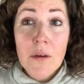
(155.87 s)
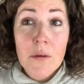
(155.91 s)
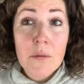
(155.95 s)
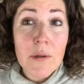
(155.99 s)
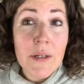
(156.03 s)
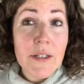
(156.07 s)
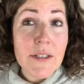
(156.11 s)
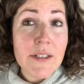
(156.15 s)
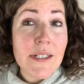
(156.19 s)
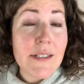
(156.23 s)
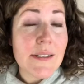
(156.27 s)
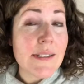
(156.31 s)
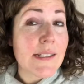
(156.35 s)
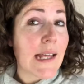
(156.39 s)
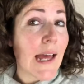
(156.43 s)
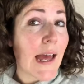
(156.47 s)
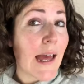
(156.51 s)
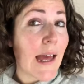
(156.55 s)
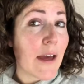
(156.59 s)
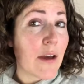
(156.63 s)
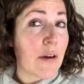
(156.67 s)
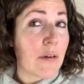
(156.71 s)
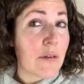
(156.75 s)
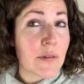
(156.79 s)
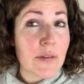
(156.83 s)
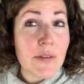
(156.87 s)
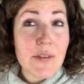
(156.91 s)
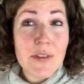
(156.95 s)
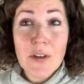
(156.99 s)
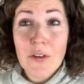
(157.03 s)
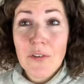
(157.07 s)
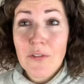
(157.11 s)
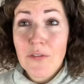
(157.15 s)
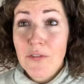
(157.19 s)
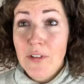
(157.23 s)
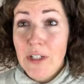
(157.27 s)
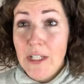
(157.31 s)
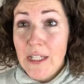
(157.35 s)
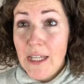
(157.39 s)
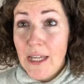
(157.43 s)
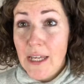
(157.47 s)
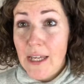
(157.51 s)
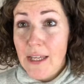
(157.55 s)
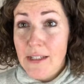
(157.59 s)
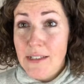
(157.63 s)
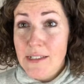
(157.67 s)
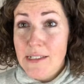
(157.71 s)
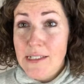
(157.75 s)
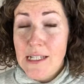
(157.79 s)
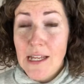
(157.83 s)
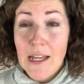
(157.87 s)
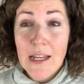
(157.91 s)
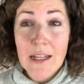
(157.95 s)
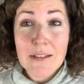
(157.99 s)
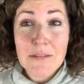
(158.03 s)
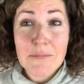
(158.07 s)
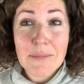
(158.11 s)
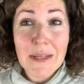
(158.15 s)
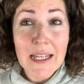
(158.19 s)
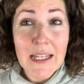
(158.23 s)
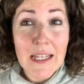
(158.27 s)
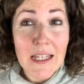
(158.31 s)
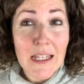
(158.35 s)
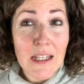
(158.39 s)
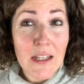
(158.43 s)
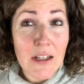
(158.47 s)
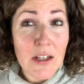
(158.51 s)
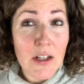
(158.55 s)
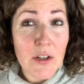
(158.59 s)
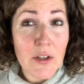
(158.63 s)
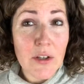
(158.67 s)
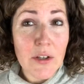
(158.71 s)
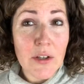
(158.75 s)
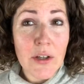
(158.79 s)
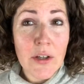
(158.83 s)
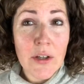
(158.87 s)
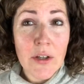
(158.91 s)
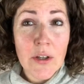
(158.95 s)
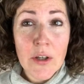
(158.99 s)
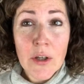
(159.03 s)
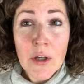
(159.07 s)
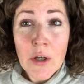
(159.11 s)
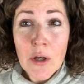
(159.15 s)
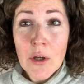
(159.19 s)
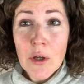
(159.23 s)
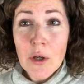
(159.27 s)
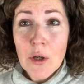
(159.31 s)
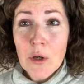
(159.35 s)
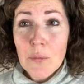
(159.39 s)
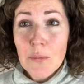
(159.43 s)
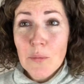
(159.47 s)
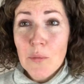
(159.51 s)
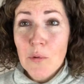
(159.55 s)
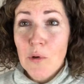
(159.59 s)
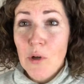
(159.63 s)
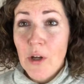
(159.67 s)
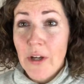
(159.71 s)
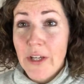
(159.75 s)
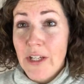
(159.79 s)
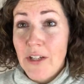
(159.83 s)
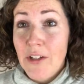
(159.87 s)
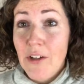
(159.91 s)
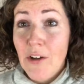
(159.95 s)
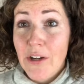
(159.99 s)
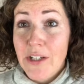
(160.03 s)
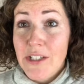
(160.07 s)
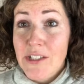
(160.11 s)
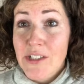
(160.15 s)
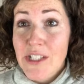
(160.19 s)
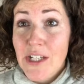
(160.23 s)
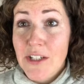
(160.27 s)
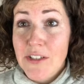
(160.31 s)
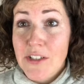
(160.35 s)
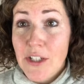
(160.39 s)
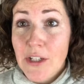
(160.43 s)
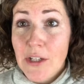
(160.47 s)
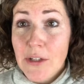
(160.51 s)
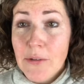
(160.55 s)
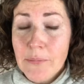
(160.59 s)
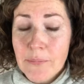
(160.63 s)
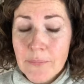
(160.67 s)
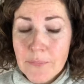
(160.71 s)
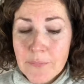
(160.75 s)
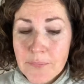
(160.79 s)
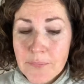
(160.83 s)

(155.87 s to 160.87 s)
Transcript: Which is now softening it and making it look more like an eyeshadow.